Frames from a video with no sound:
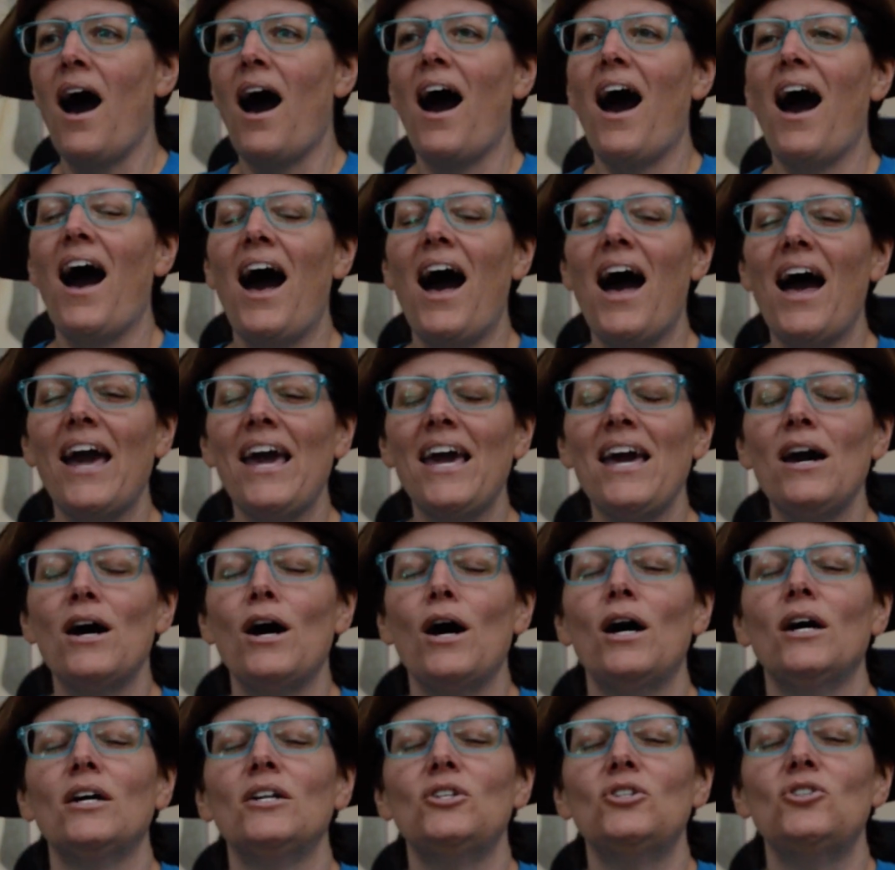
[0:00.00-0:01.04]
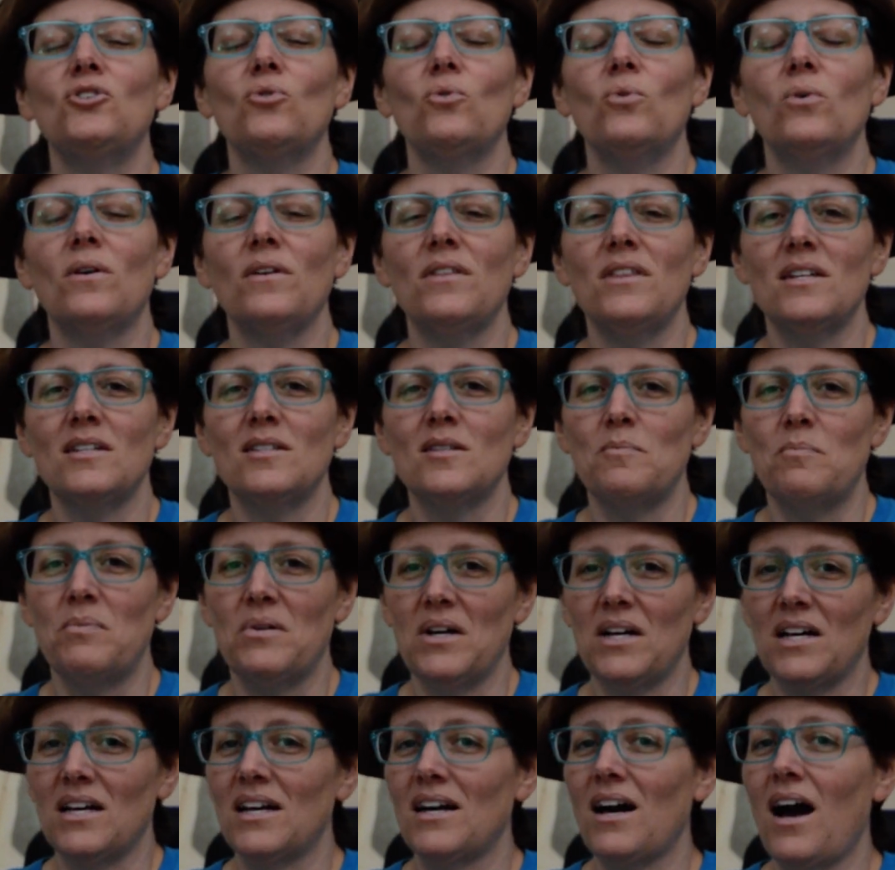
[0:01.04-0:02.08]
I adore this
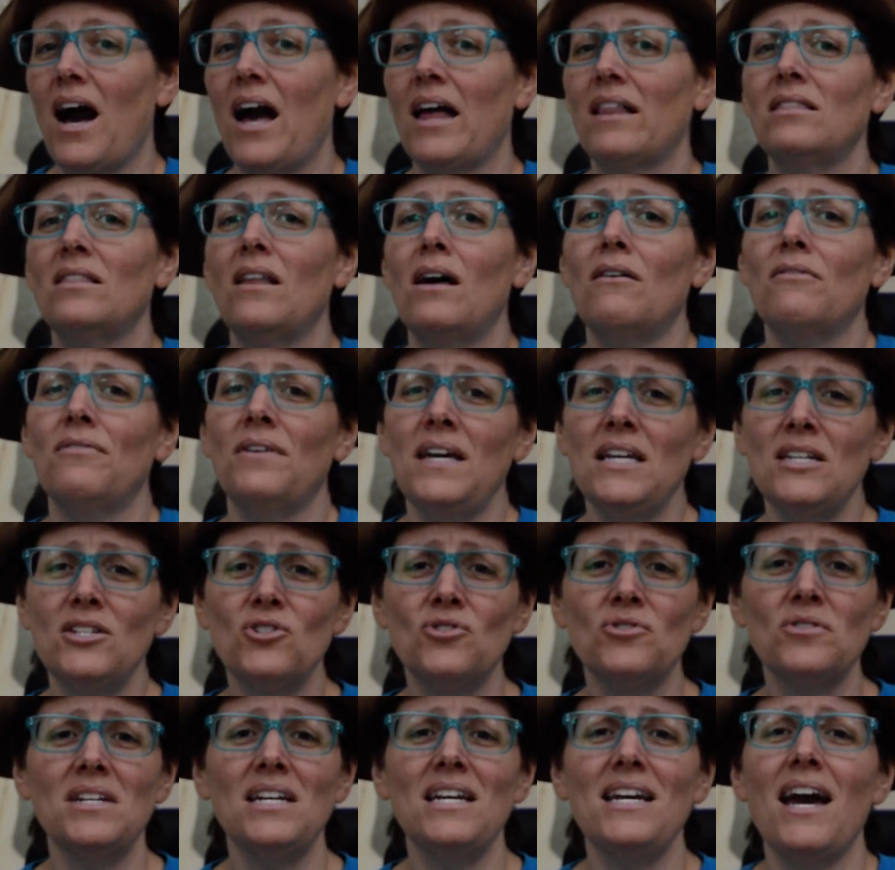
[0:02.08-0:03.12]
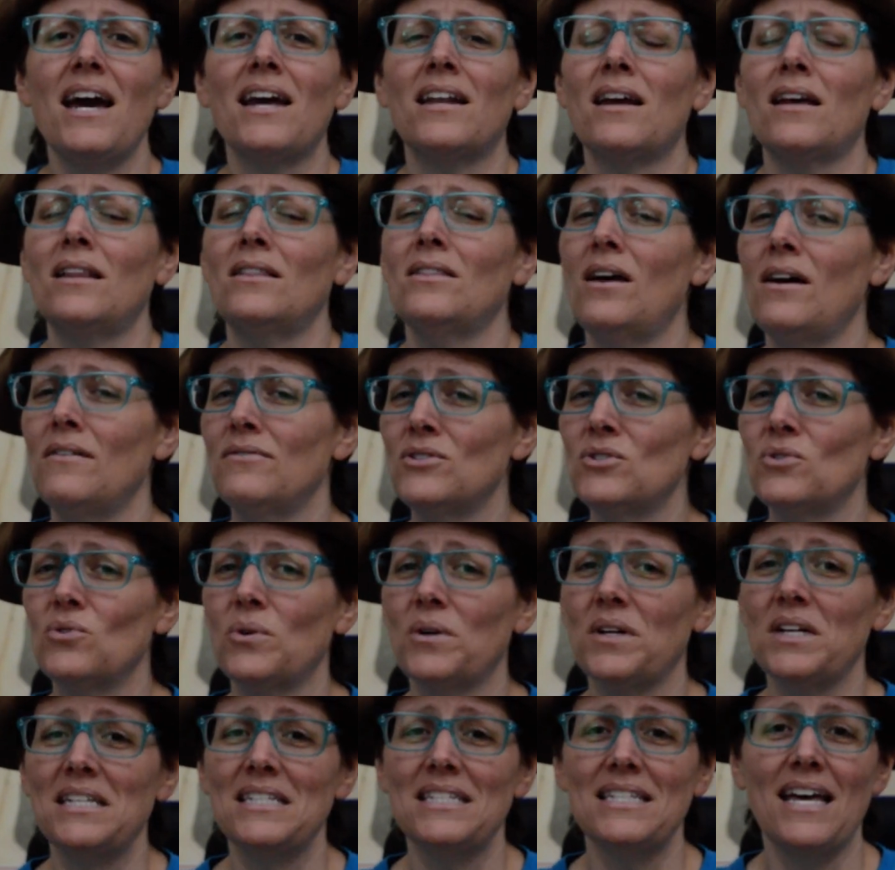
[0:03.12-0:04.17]
book. I love history and I love
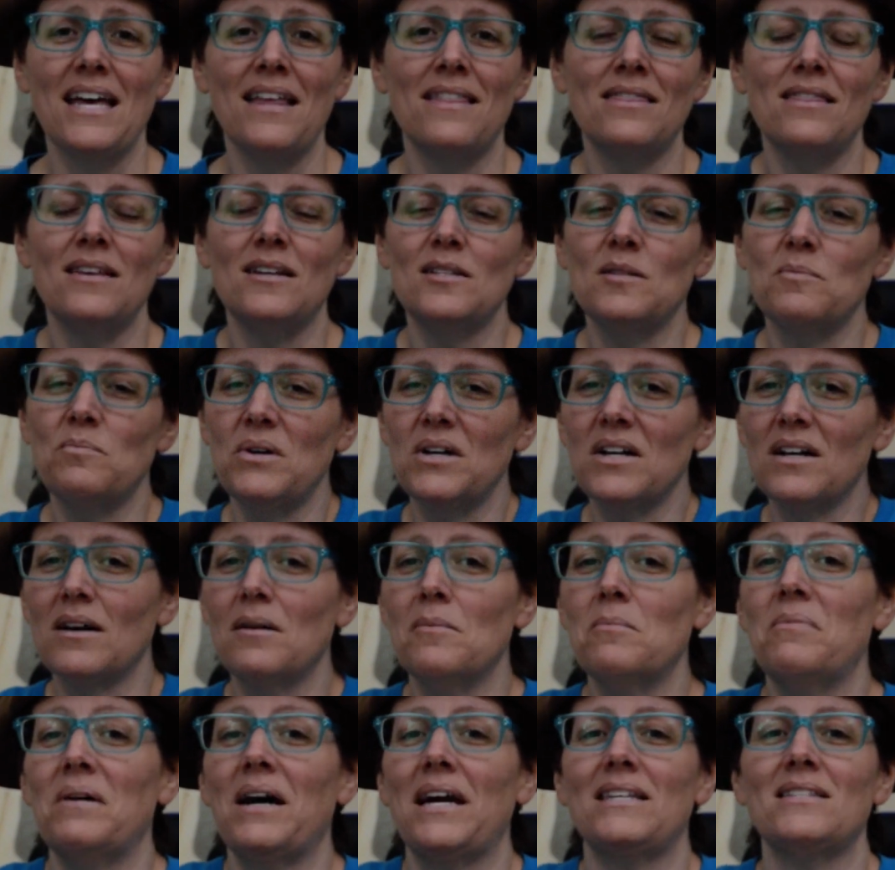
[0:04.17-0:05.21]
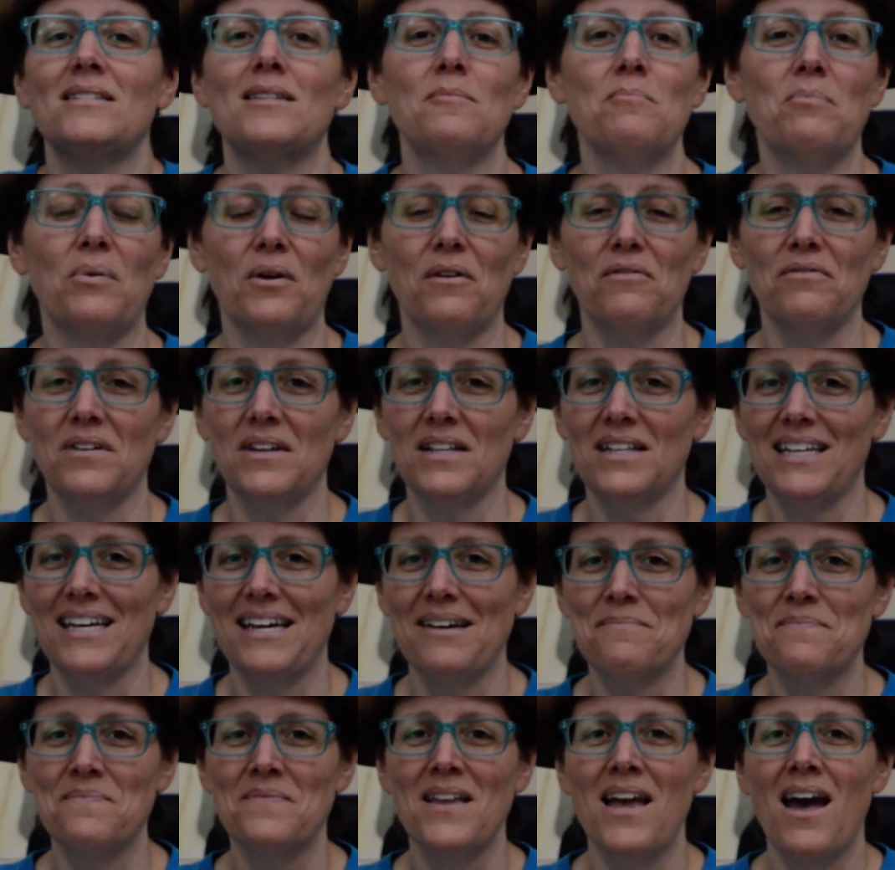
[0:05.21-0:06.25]
stories, and this book combines it perfectly.